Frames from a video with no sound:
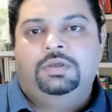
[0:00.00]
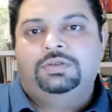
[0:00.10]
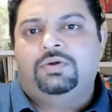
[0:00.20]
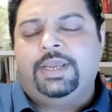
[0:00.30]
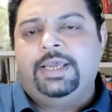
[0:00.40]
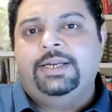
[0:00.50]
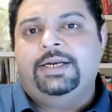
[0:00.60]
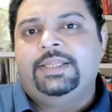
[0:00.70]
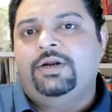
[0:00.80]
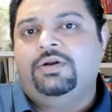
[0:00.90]
So again,
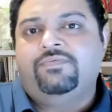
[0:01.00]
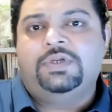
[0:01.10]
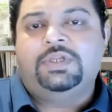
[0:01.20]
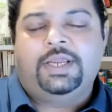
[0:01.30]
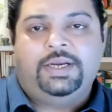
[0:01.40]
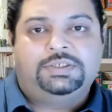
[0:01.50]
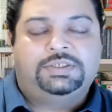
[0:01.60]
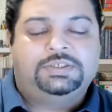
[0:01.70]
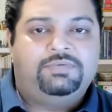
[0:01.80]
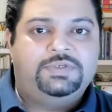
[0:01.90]
at the end of the day, it's
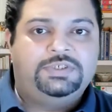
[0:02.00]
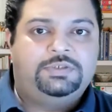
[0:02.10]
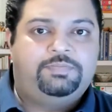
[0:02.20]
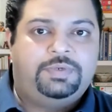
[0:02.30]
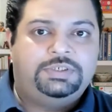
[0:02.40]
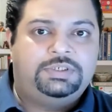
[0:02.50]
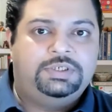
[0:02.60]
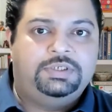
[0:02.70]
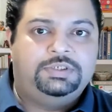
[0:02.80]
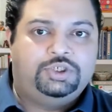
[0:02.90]
someone's
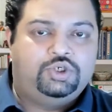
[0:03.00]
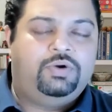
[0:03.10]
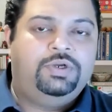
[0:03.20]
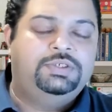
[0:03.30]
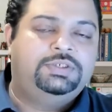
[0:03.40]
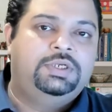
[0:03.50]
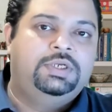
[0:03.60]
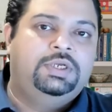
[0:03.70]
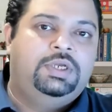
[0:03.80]
personal choice